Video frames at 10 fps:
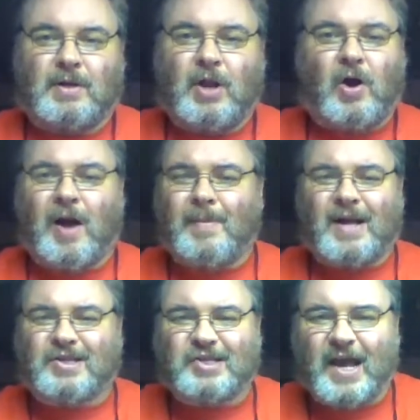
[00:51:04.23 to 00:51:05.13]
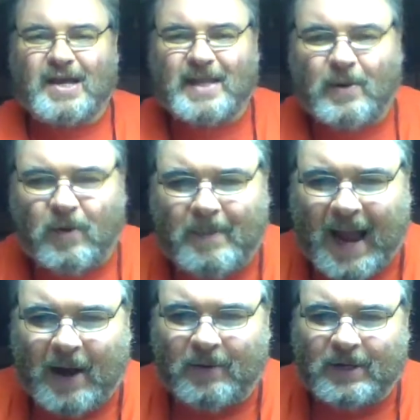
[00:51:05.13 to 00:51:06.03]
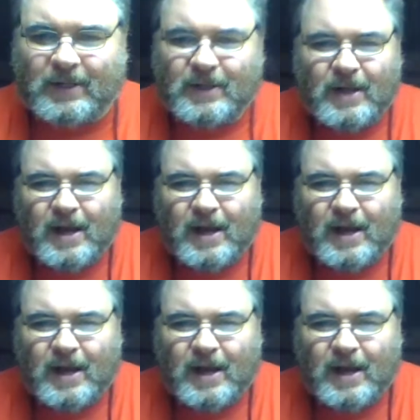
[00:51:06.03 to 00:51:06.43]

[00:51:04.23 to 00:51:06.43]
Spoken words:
No, I'm not saying they were married.